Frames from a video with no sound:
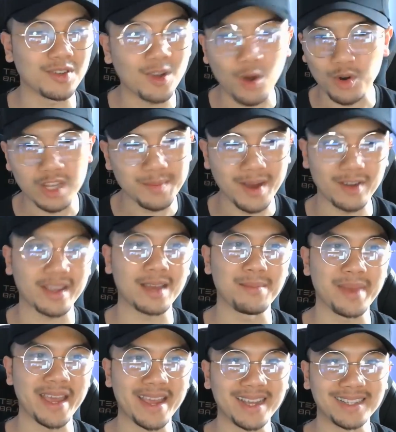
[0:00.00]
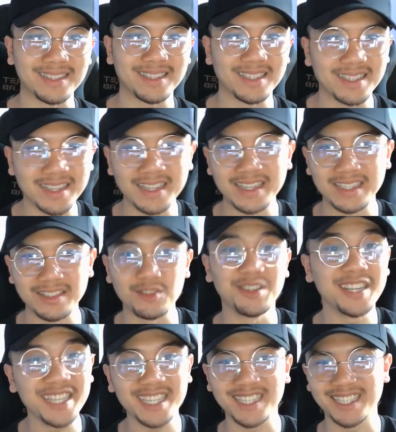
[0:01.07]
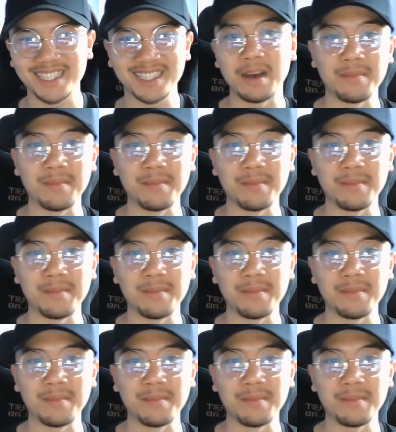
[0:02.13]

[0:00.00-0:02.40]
cold email campaigns in your niche.